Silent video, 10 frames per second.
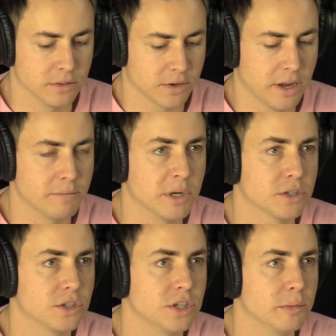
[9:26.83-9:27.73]
They're going to have
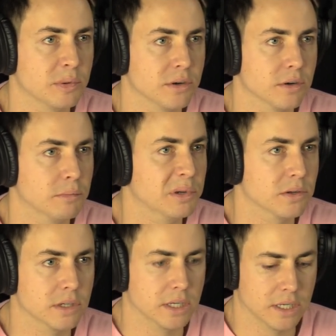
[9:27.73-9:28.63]
much cheaper
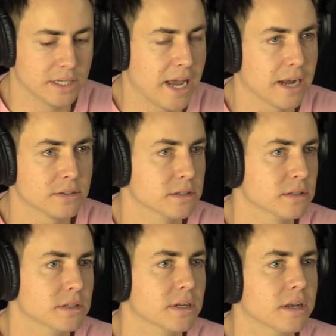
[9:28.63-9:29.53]
building and
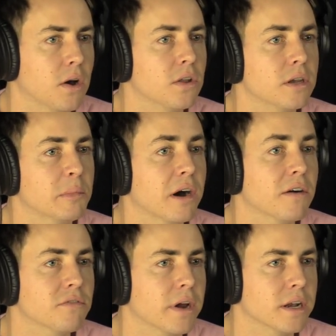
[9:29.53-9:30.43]
taxes and, and sure. all the
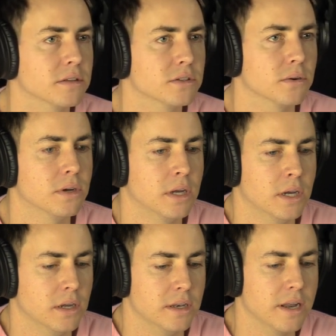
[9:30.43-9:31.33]
above, right? And yeah. so
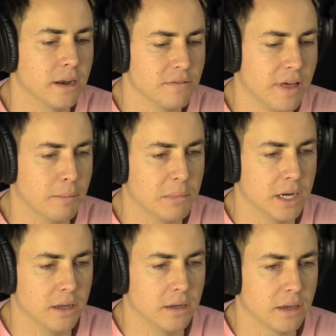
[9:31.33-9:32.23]
none of that
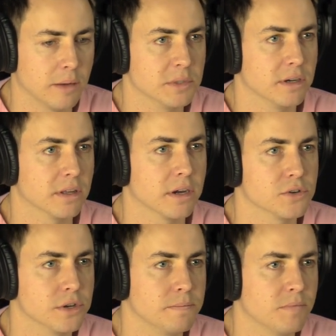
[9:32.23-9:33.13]
money comes into the
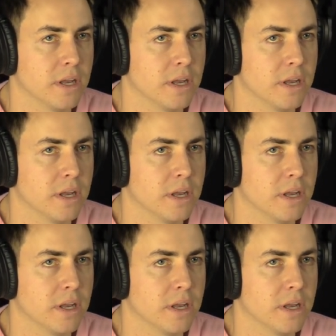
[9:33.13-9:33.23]
country.